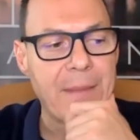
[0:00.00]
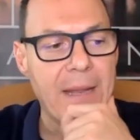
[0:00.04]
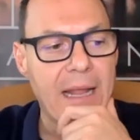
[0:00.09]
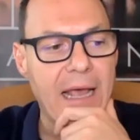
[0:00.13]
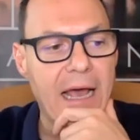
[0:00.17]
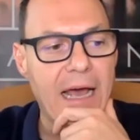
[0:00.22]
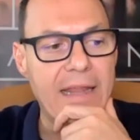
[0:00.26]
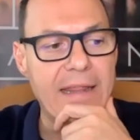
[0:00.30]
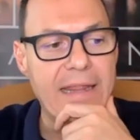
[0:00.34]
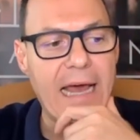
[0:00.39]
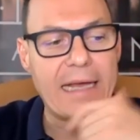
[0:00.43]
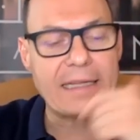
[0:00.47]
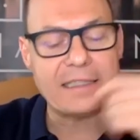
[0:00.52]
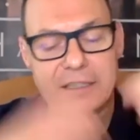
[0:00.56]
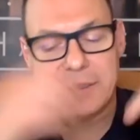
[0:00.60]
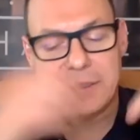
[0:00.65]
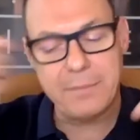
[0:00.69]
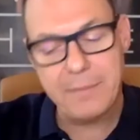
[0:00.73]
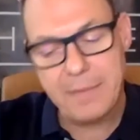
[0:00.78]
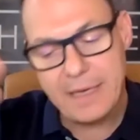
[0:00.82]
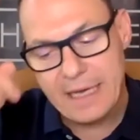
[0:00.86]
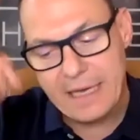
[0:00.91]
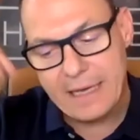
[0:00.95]
And that to
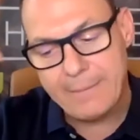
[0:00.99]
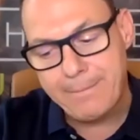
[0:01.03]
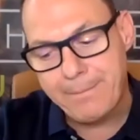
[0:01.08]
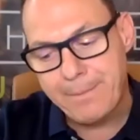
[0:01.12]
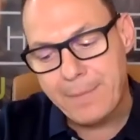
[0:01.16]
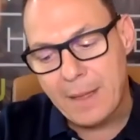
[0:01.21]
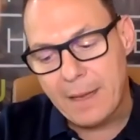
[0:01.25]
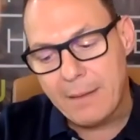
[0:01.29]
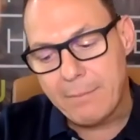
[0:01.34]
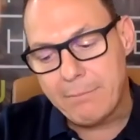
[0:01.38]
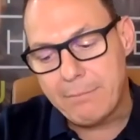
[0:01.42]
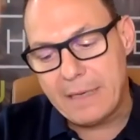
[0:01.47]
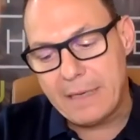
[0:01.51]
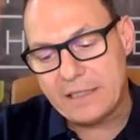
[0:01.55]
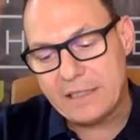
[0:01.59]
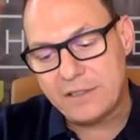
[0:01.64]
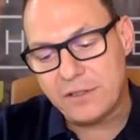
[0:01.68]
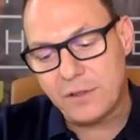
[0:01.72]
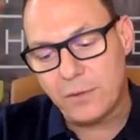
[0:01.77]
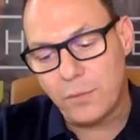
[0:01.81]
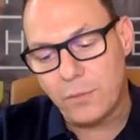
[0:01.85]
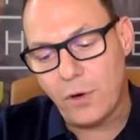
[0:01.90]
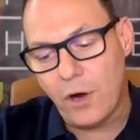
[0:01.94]
me means
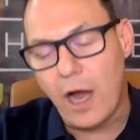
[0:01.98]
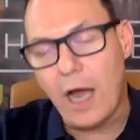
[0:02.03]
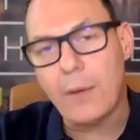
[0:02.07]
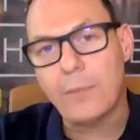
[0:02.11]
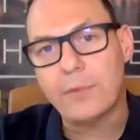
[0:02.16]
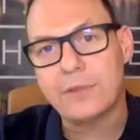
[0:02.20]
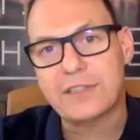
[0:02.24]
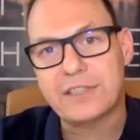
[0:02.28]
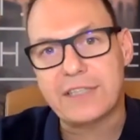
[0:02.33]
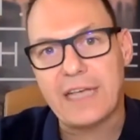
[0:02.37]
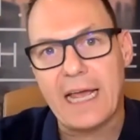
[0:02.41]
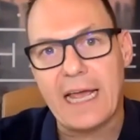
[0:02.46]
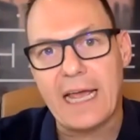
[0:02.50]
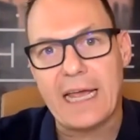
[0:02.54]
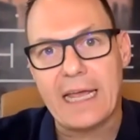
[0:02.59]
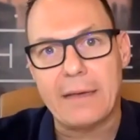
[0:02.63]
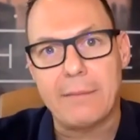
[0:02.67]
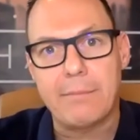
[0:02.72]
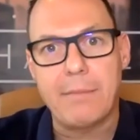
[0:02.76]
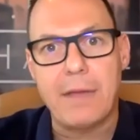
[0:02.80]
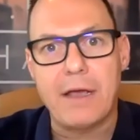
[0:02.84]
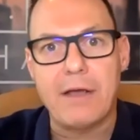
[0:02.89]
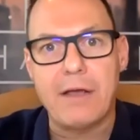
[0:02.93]
that what I was
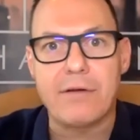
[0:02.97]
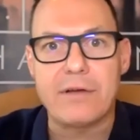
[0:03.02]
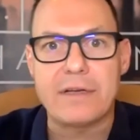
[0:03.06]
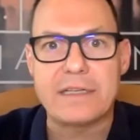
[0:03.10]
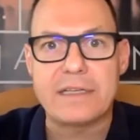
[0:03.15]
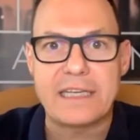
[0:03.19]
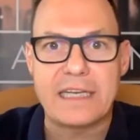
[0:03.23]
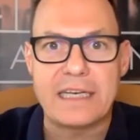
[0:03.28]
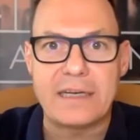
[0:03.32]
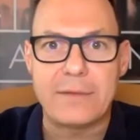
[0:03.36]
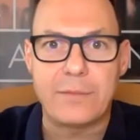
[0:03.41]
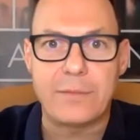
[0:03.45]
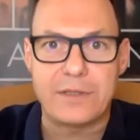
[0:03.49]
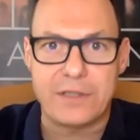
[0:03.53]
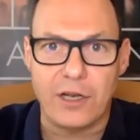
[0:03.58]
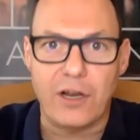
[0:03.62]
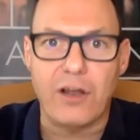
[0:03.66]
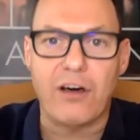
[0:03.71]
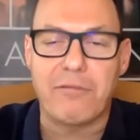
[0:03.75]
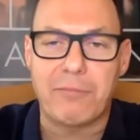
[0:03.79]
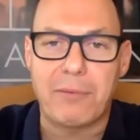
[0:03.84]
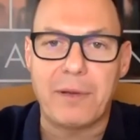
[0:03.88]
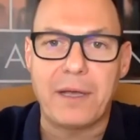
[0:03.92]
saying mirrors with a
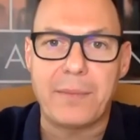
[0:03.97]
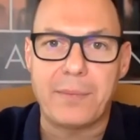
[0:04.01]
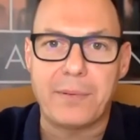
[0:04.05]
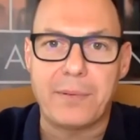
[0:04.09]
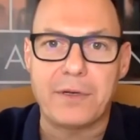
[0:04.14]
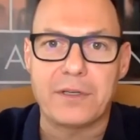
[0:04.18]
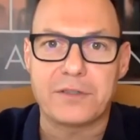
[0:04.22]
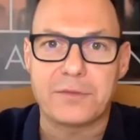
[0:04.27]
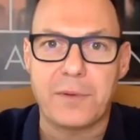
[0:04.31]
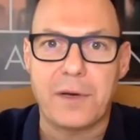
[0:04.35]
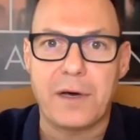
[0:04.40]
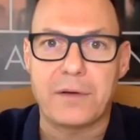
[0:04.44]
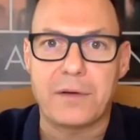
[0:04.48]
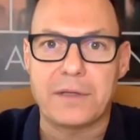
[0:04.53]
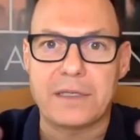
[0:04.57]
lot of people as well.